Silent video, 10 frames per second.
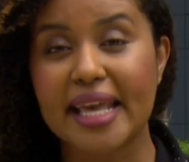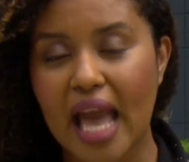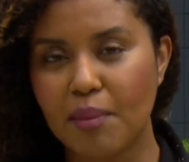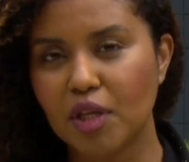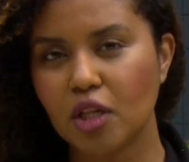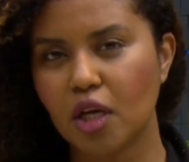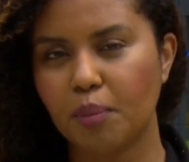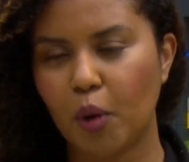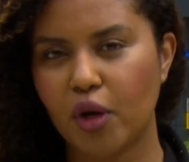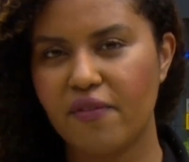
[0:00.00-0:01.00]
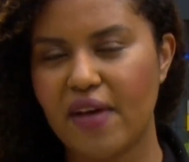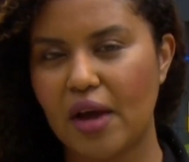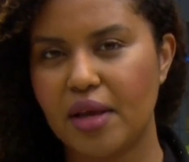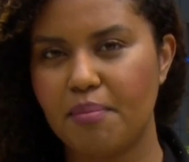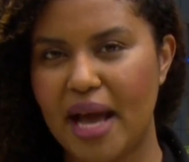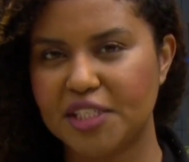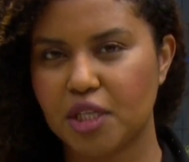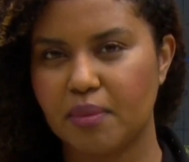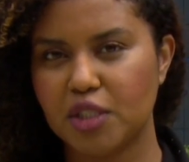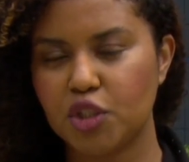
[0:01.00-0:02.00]
a chemical component found in
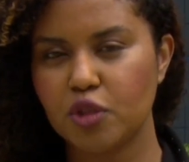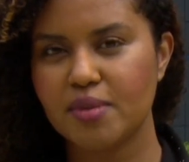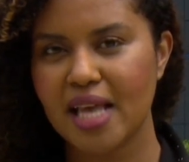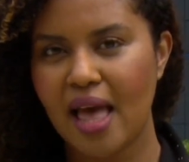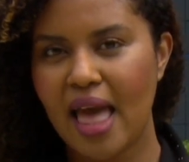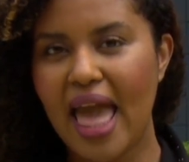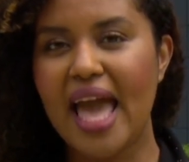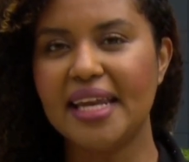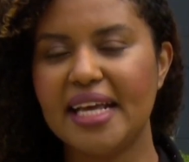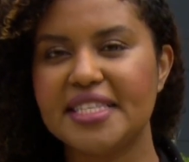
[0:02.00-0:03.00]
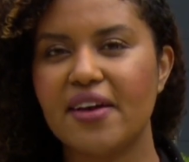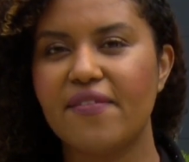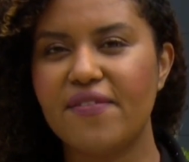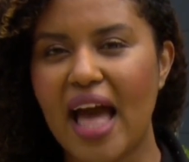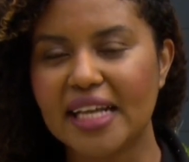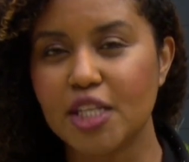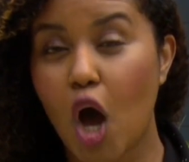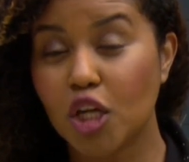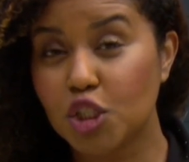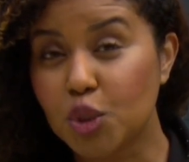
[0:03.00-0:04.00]
magic mushrooms and its effect
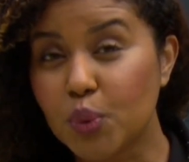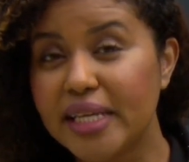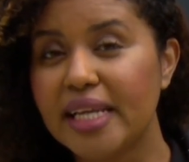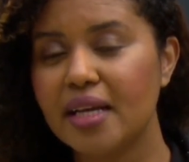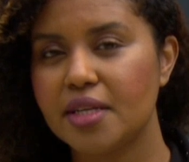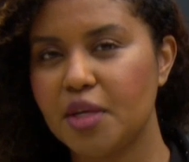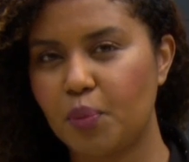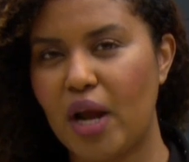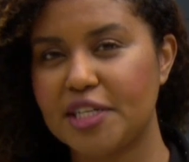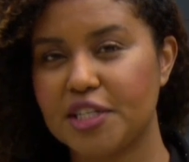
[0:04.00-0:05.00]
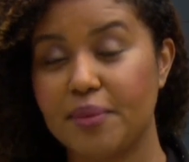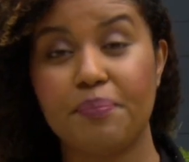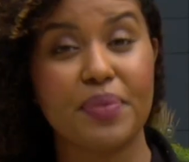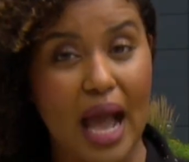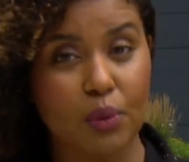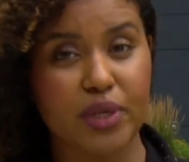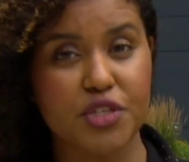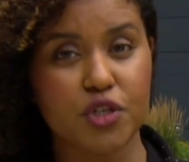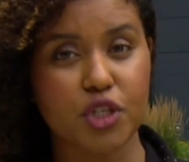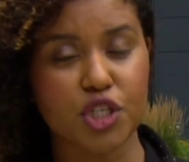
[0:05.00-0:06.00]
on treating depression. That
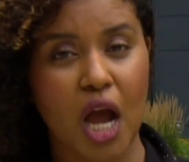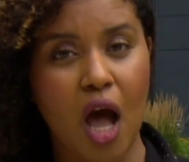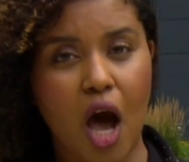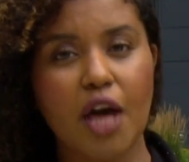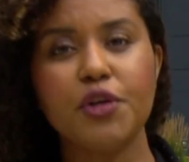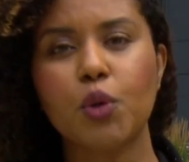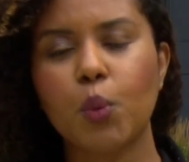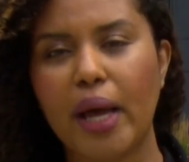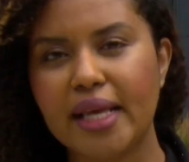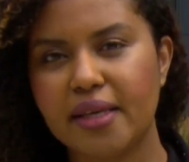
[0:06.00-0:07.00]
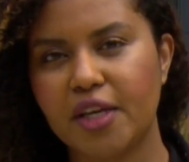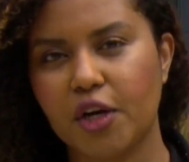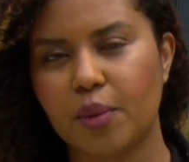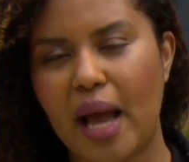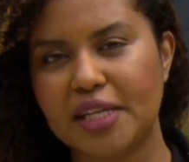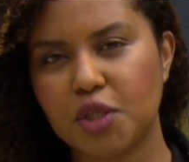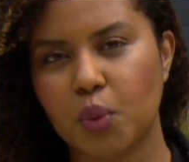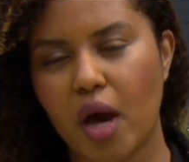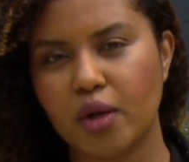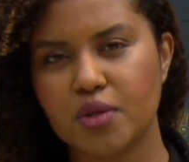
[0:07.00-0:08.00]
research underway here at
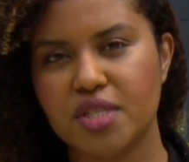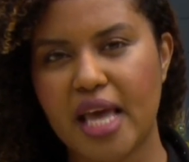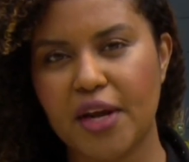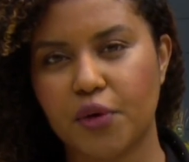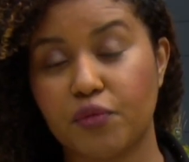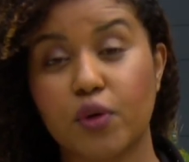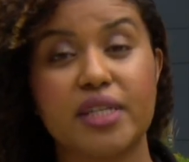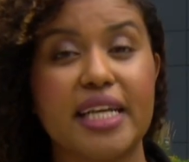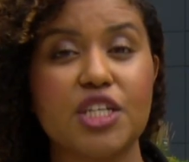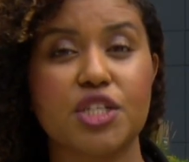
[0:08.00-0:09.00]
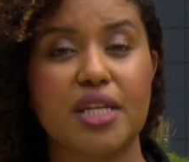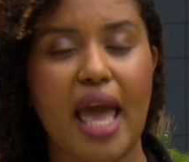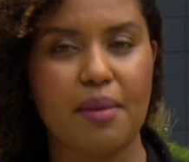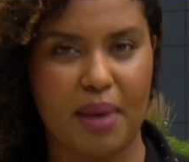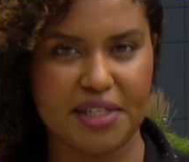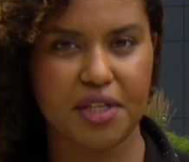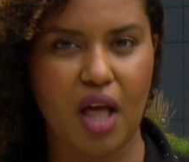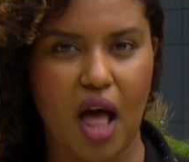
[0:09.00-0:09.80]
Toronto's Centre for Addiction and Mental